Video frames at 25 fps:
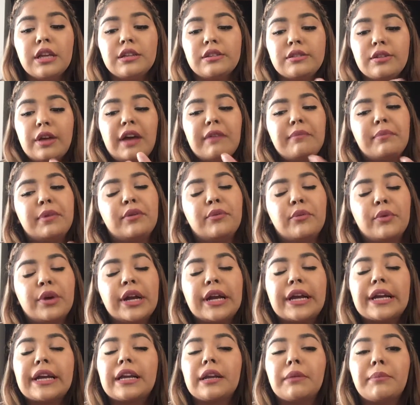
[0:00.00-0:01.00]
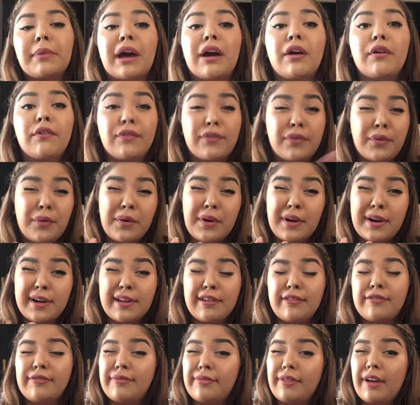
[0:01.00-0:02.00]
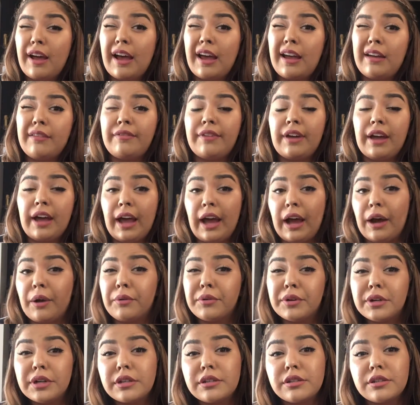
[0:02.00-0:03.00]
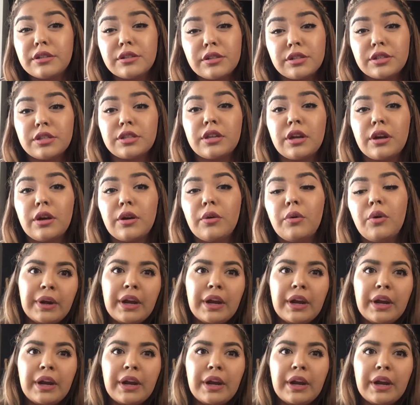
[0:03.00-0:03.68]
So I've been wearing it about 4 to 5 hours or so.